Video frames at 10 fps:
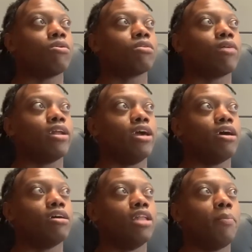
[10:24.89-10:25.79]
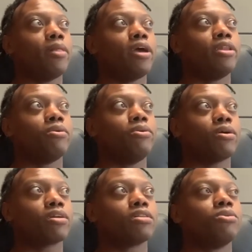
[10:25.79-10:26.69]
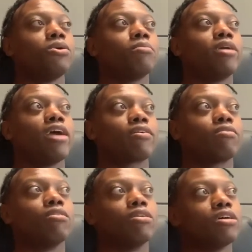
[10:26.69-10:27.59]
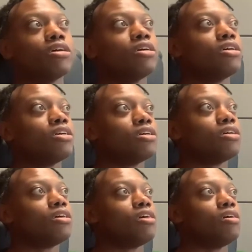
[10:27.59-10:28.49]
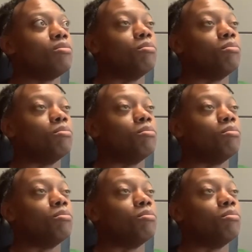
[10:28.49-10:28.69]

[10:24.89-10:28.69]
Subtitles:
But you're right, it's still going on though. It's still live sports right now. Yeah.